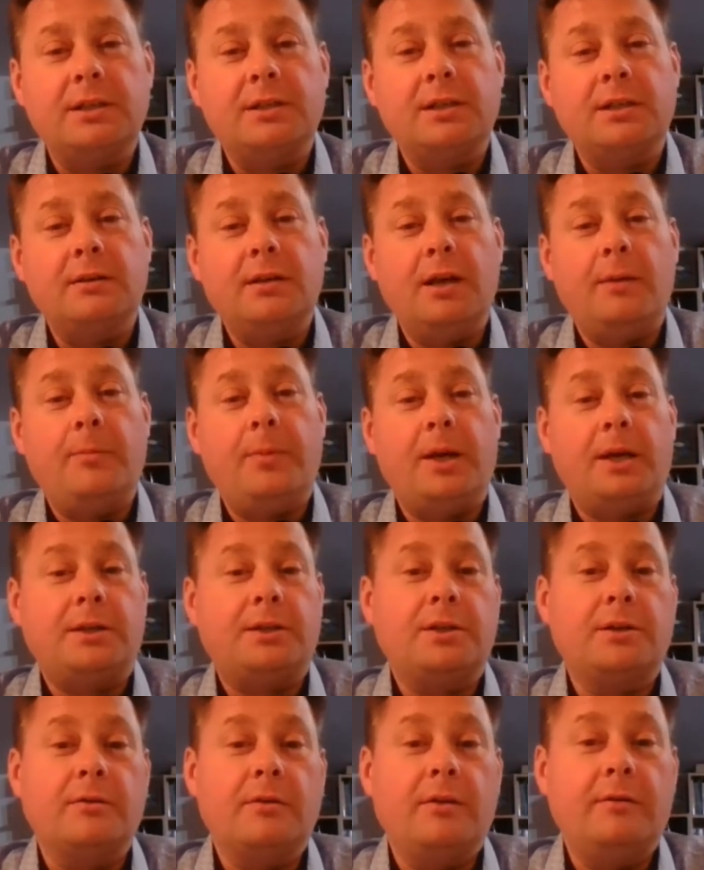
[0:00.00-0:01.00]
It's a
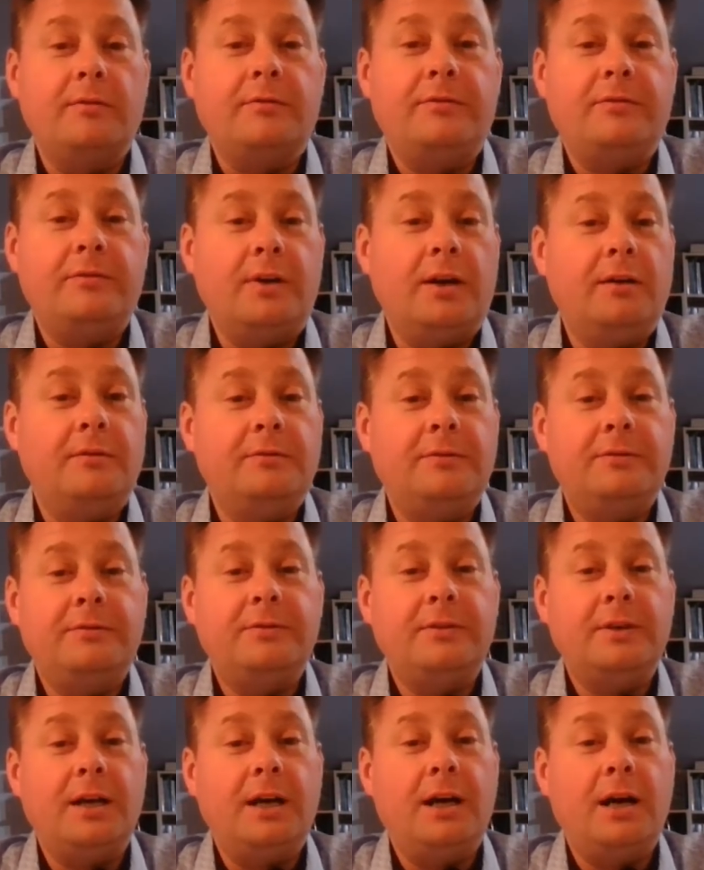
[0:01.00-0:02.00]
picture of
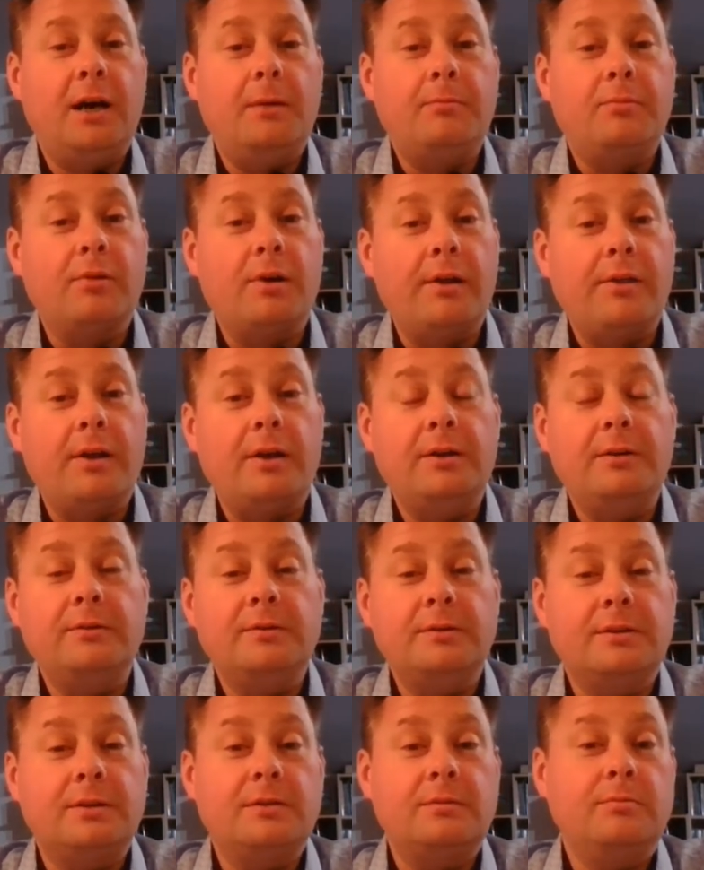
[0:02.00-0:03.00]
a brother
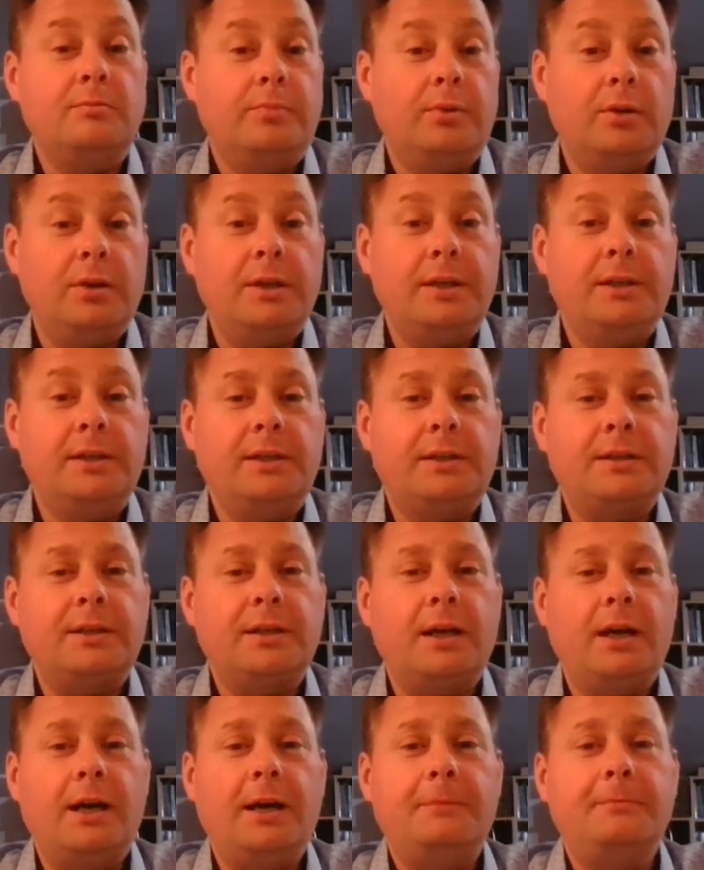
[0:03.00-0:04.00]
who's bullied,
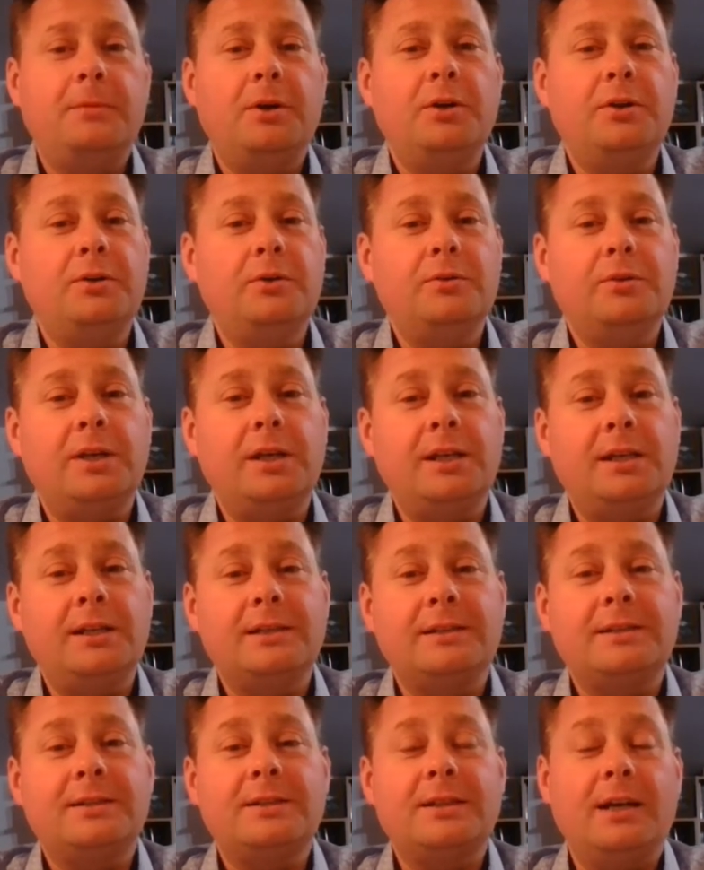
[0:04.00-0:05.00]
who
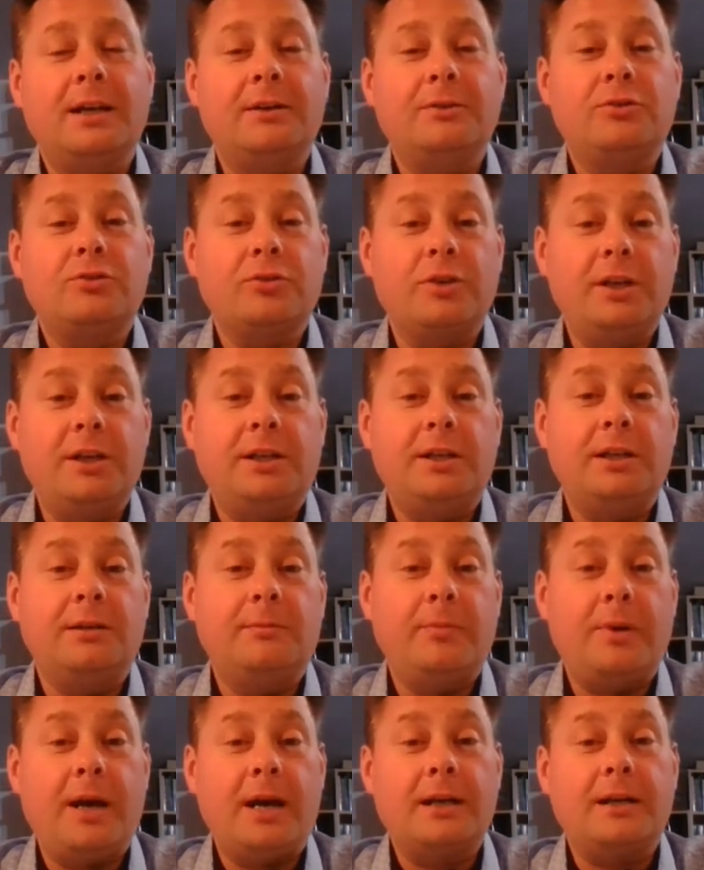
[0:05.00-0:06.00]
is
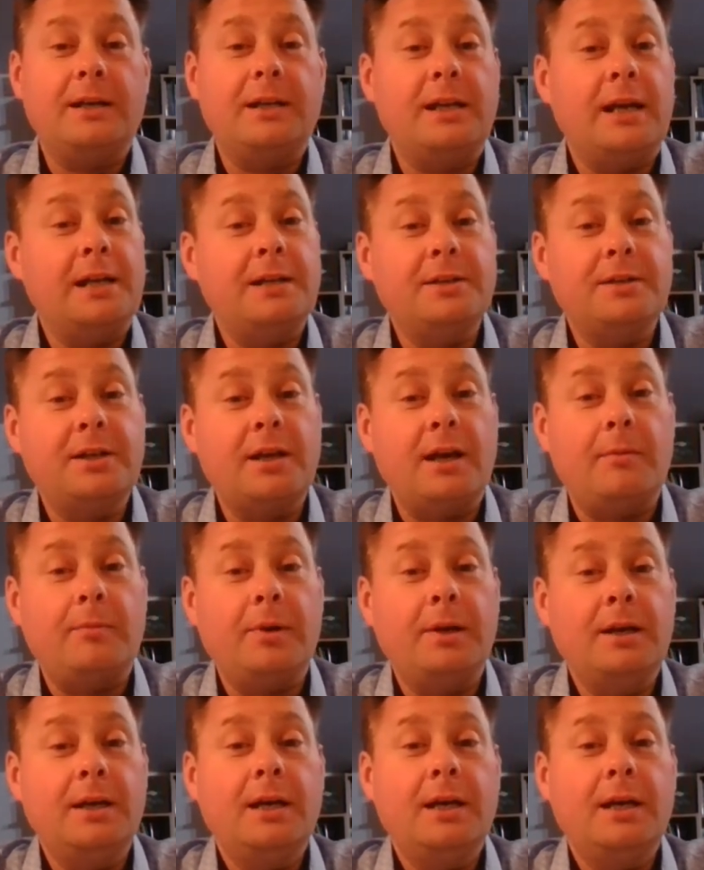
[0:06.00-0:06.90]
treated badly, ends up